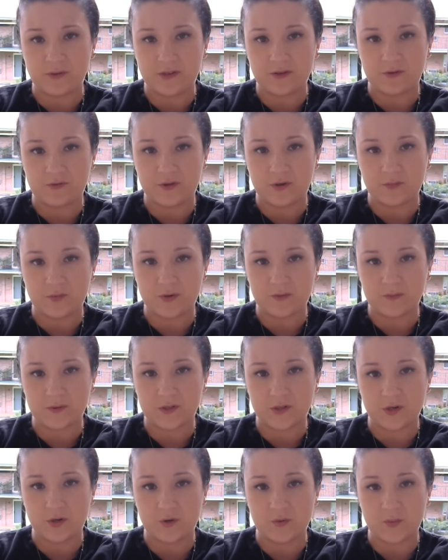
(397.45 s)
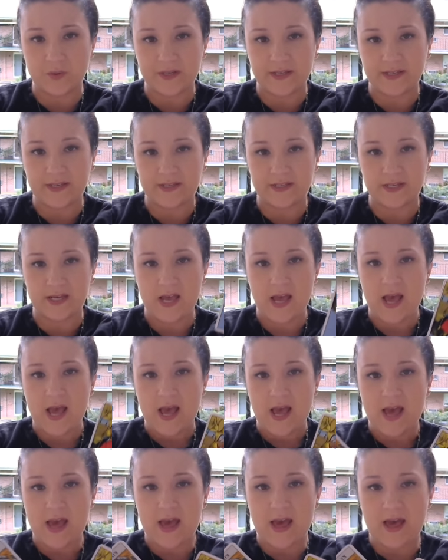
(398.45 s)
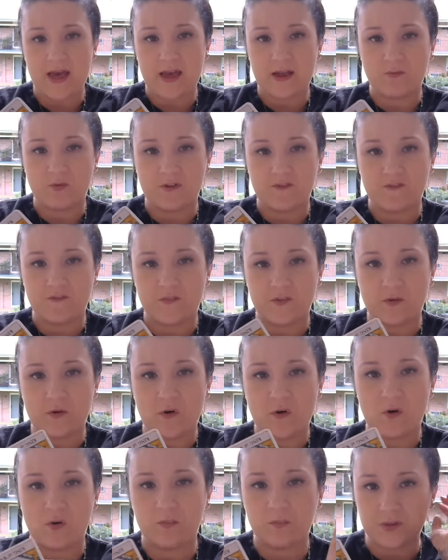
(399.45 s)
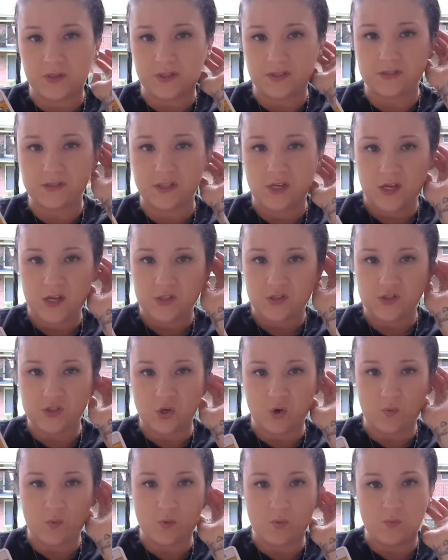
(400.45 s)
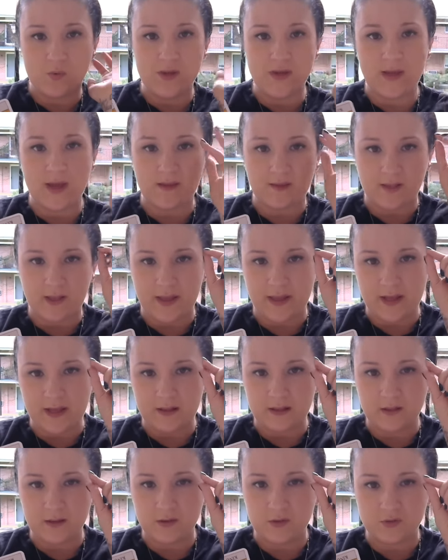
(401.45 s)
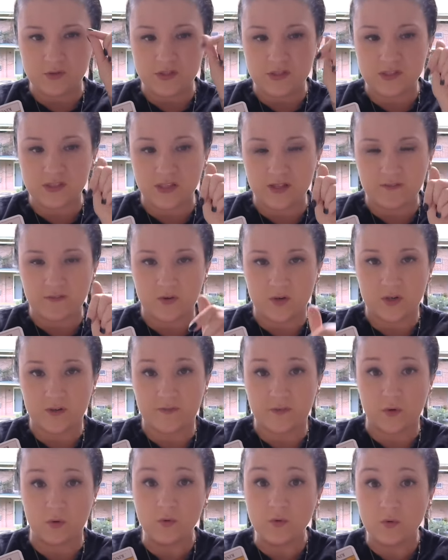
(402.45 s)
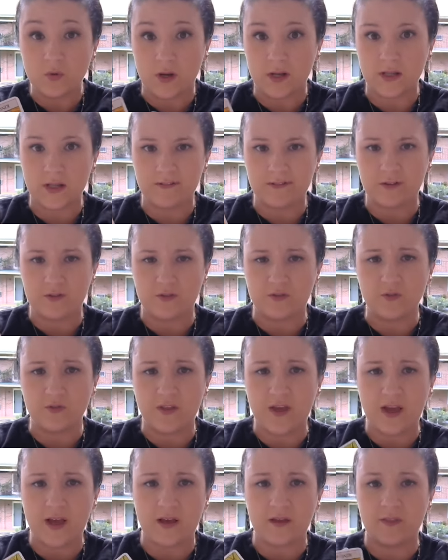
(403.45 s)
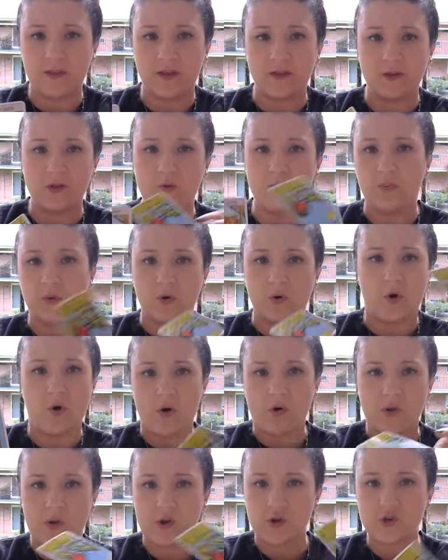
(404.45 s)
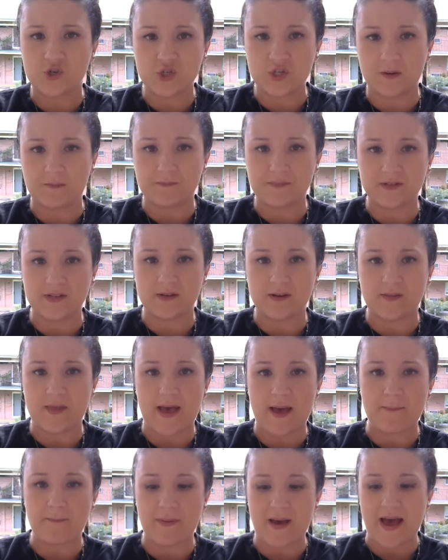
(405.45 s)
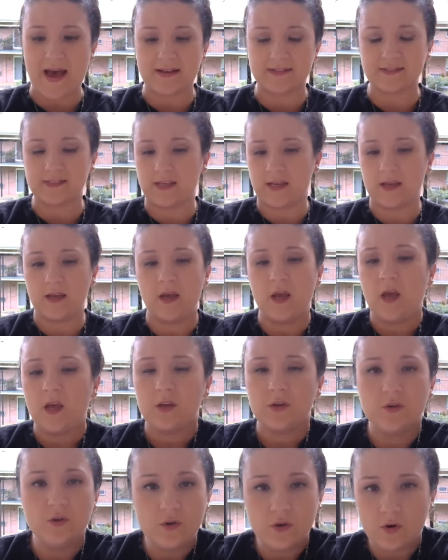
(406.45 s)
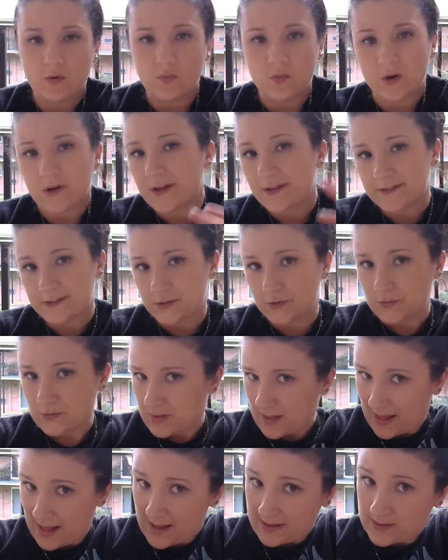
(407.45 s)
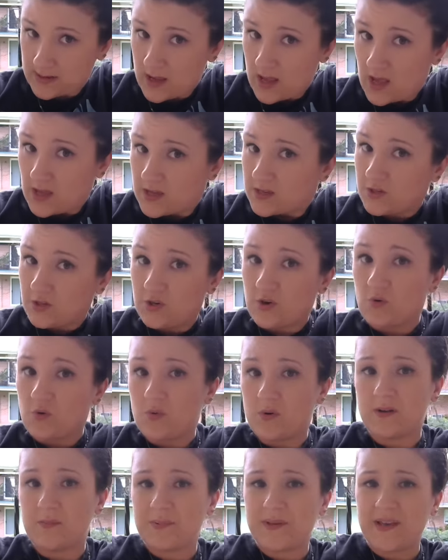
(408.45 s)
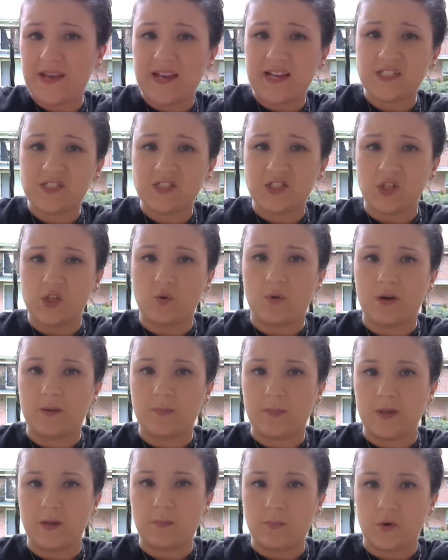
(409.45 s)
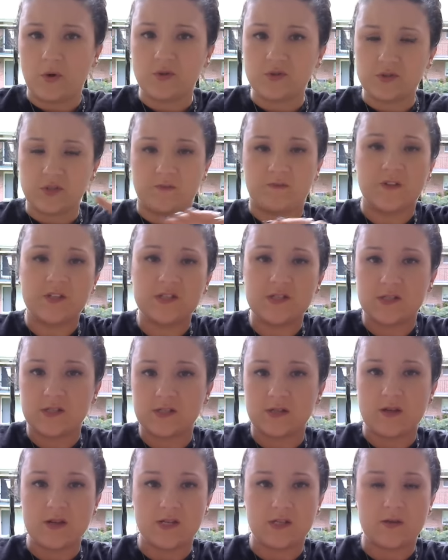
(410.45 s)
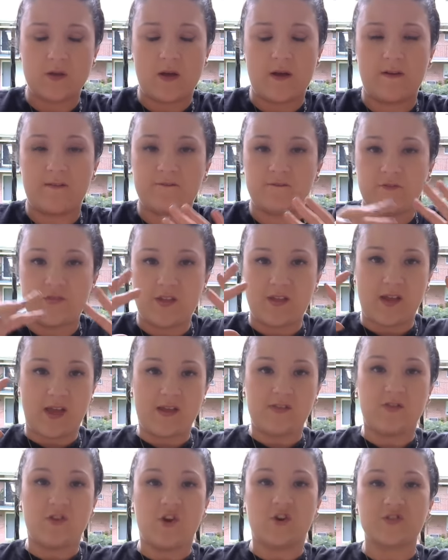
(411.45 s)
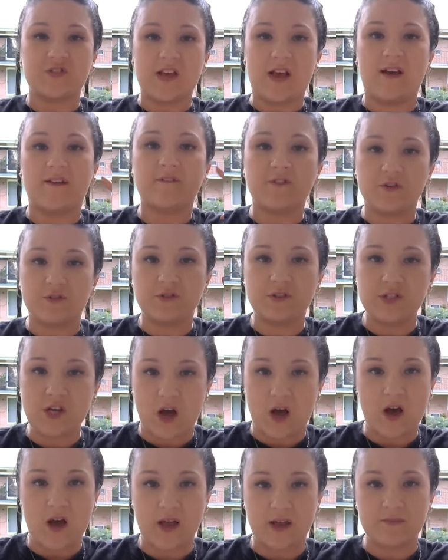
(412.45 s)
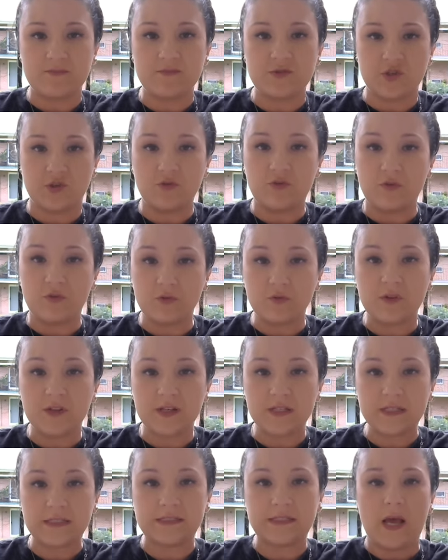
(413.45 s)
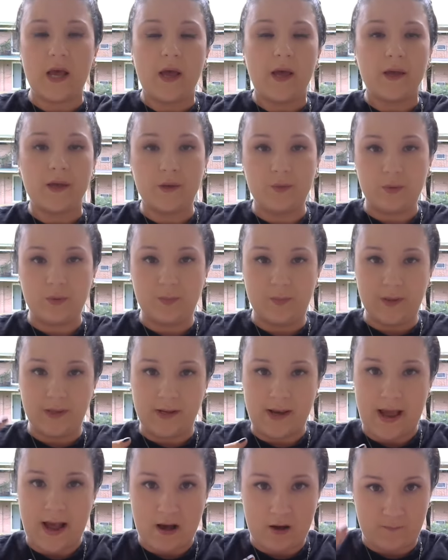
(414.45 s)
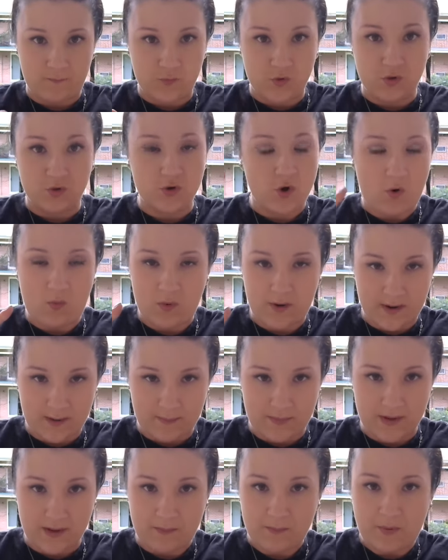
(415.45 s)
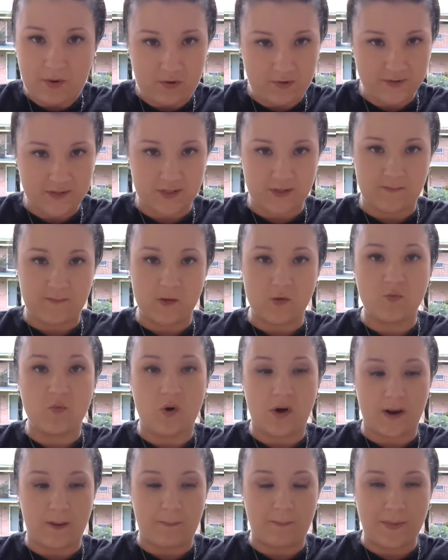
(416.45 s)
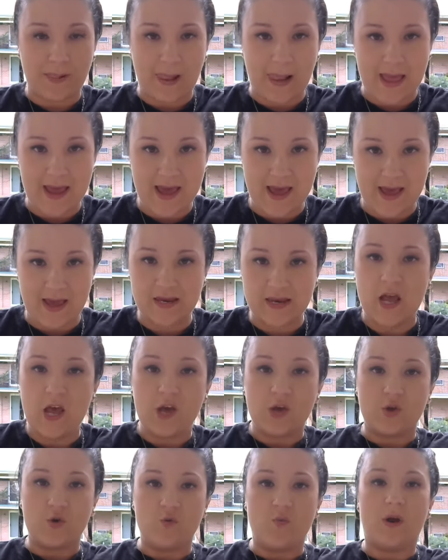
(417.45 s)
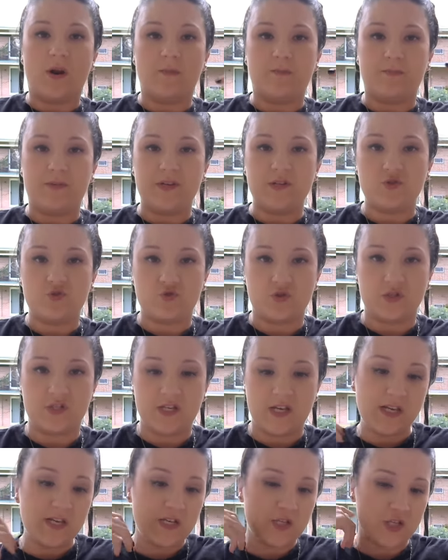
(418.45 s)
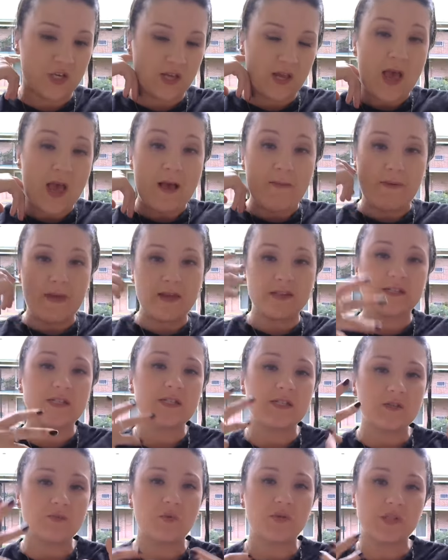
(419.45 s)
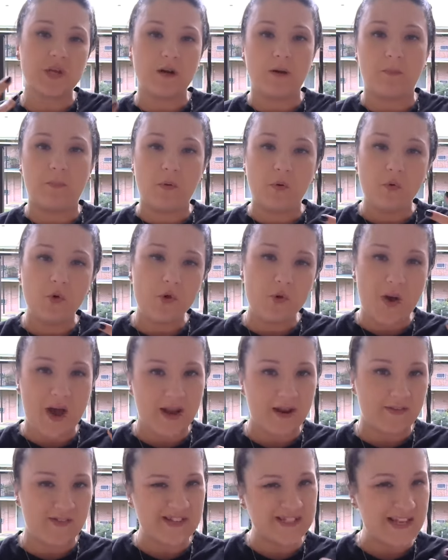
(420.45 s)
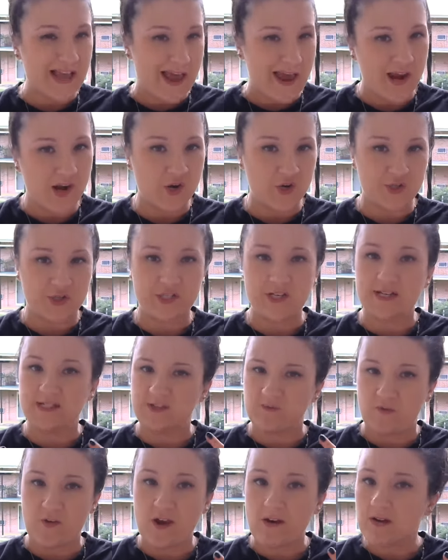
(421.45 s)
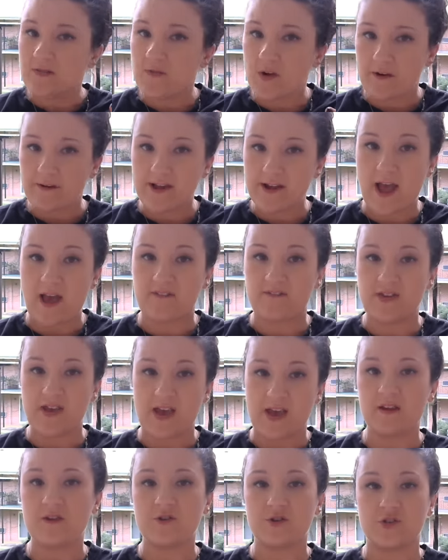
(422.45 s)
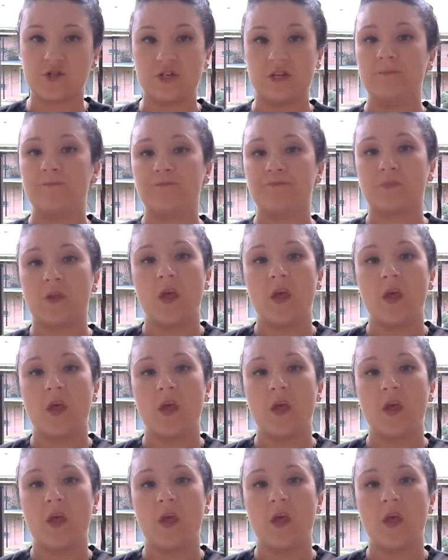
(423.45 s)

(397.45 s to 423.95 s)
We don't know where we're going, and we feel hopeless. So when we get like a little sliver of, ooh, I like to do that, and then you put all your chips into that basket, you don't want to do that. You don't want to be hasty. You don't want to be impulsive. If there's ever a time to do this, it would be now. You don't want to be impulsive. You want to plan. You want to be strategic, because this is what's going to pull you out of this energy. It's very, very heavy energy.